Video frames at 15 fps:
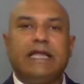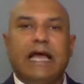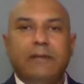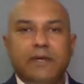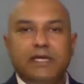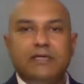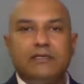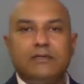
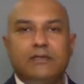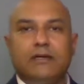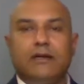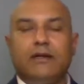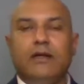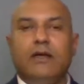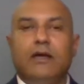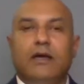damages
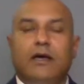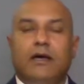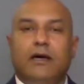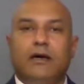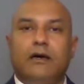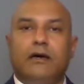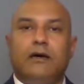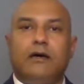are
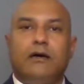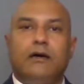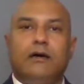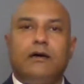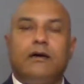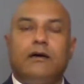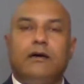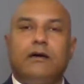
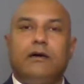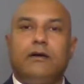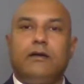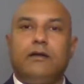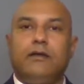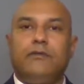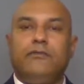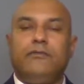uh,
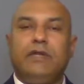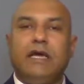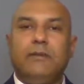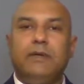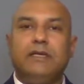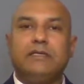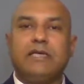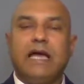if
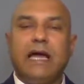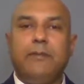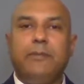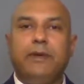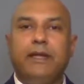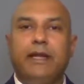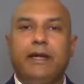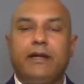damages
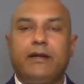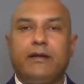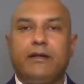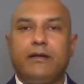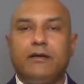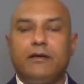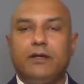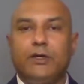happen
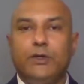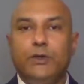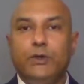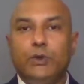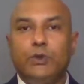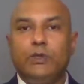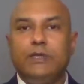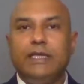at
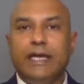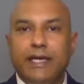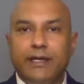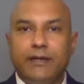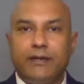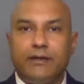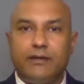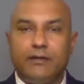due to their
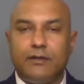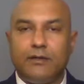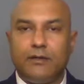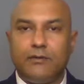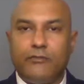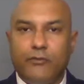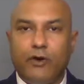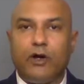
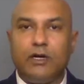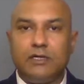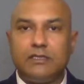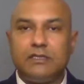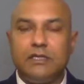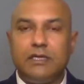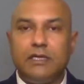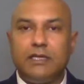
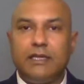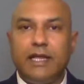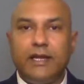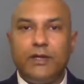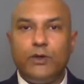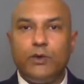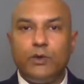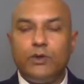faults,
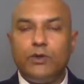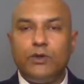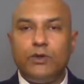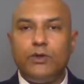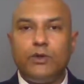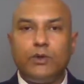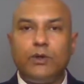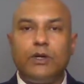then you
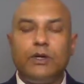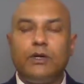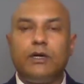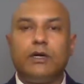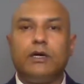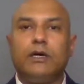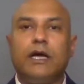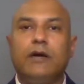don't
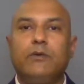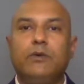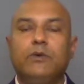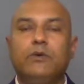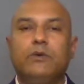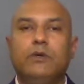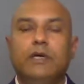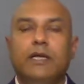have
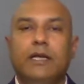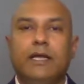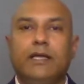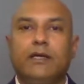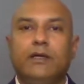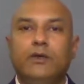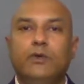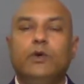to, like,
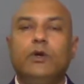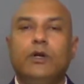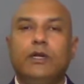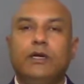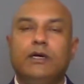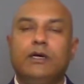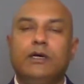you won't